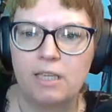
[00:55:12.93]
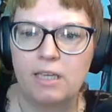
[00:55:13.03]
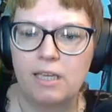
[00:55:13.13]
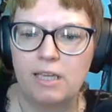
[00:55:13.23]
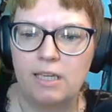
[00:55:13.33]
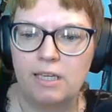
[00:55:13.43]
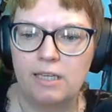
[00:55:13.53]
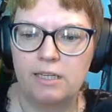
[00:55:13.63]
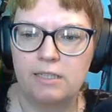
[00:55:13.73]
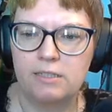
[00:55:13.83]

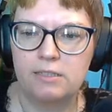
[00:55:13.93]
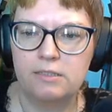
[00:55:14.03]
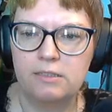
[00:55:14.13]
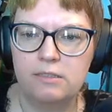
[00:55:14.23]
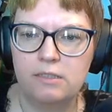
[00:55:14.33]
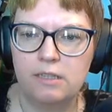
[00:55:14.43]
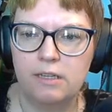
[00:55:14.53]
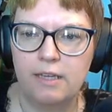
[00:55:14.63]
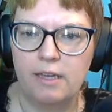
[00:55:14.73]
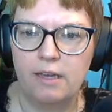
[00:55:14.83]
And I
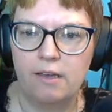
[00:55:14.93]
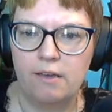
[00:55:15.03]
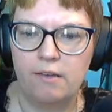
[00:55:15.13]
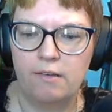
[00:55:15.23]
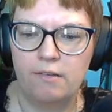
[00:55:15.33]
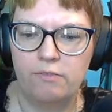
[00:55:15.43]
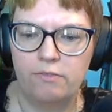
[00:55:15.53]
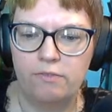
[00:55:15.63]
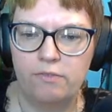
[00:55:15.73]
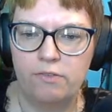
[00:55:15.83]
have
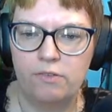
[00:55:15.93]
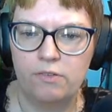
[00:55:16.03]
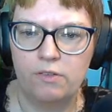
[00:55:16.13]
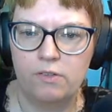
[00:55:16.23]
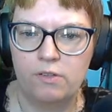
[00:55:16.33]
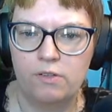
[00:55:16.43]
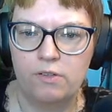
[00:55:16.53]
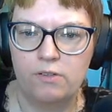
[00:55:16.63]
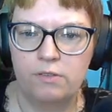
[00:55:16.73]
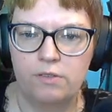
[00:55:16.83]

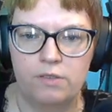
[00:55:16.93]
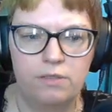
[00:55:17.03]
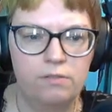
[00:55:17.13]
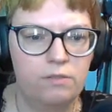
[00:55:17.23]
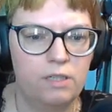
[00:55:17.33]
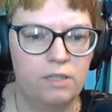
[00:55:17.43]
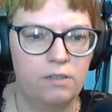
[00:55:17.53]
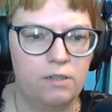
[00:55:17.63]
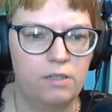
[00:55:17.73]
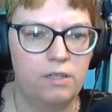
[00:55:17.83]
the Ulean
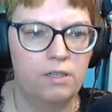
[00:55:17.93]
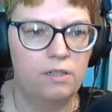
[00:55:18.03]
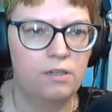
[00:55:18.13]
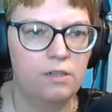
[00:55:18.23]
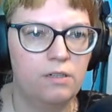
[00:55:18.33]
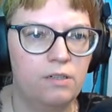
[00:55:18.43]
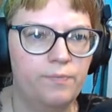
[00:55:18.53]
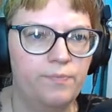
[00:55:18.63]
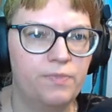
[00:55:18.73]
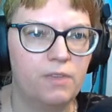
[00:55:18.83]
on here,
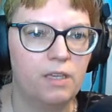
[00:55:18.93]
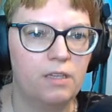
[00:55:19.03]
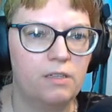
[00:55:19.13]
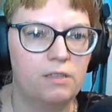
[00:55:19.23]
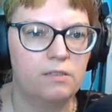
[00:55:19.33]
and